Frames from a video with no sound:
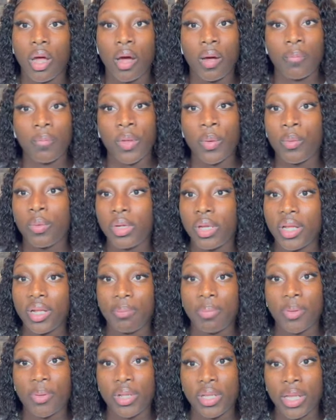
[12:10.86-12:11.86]
they won't
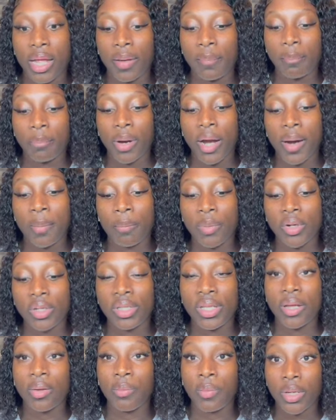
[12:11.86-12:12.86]
help you with that part, but
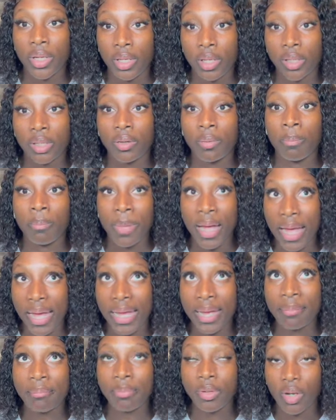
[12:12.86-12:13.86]
they will. My
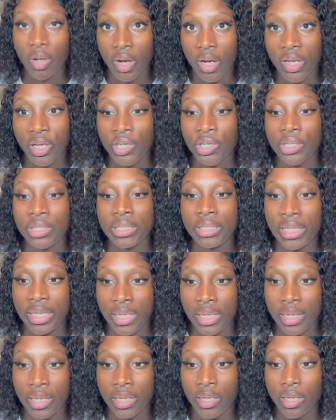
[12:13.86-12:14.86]
employer
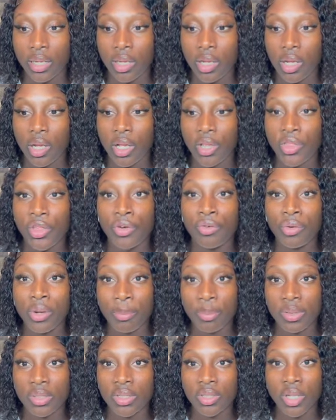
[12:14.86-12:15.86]
did. The
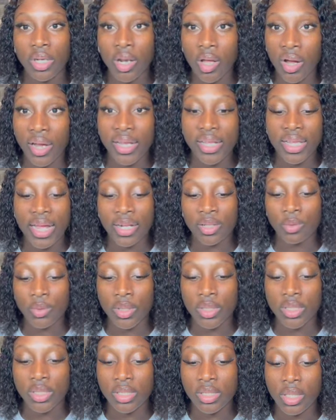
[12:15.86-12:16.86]
lawyer that
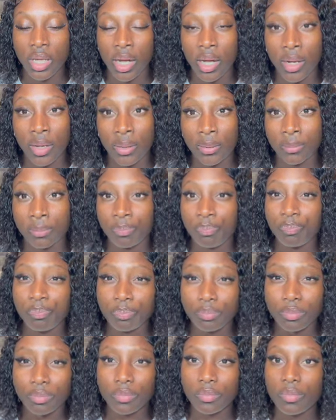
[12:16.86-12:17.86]
was
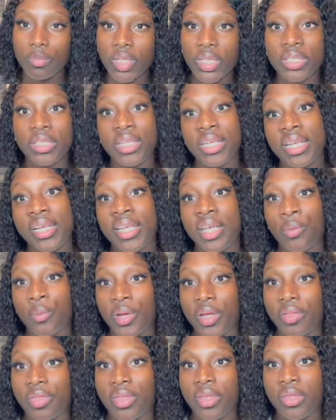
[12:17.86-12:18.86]
dealing
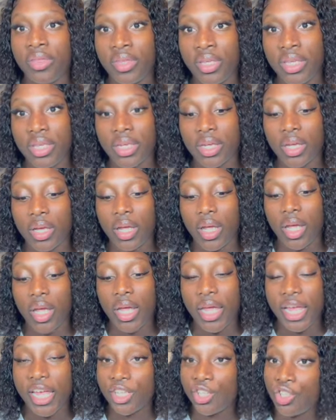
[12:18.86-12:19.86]
with the
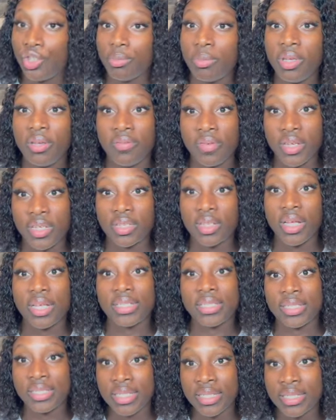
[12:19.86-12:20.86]
H2B
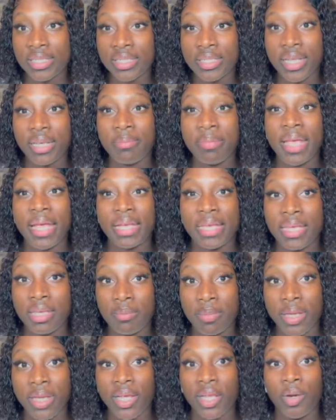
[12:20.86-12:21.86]
visas did send me an
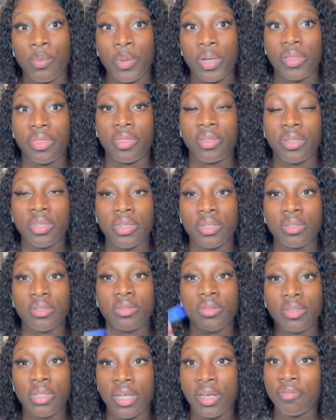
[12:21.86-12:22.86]
email with the
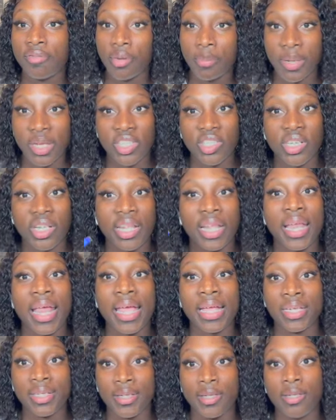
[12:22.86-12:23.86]
information that
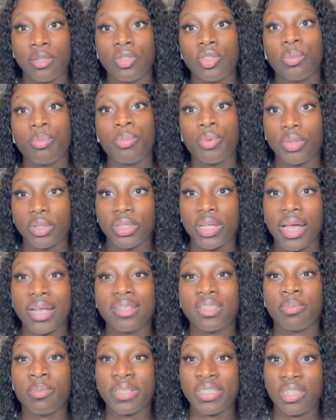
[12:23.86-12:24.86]
I need to put
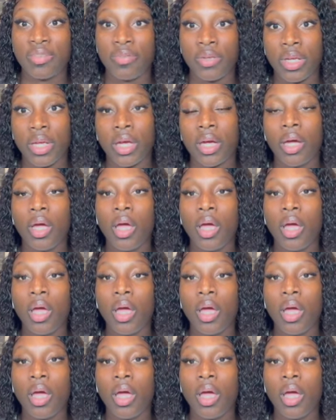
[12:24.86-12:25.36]
at specific